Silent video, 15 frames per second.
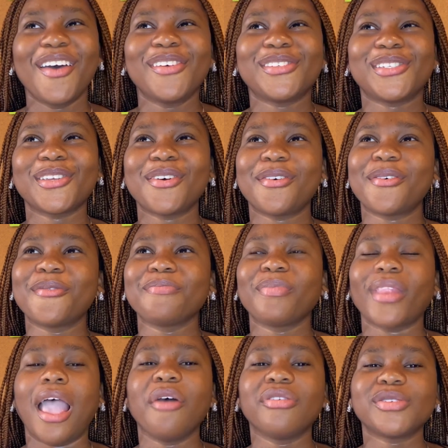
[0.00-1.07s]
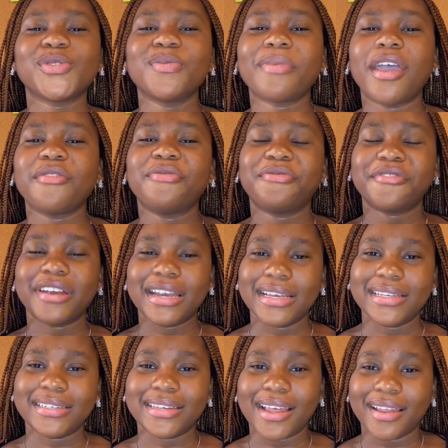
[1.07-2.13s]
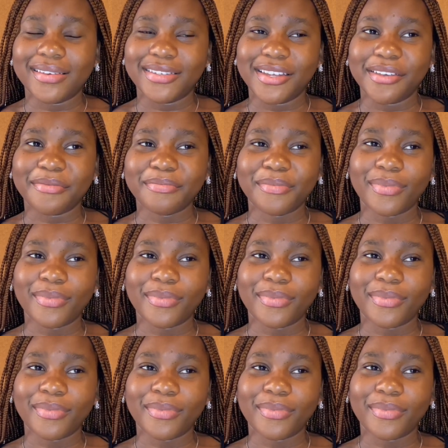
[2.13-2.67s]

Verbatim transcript: So I was with my friend that day.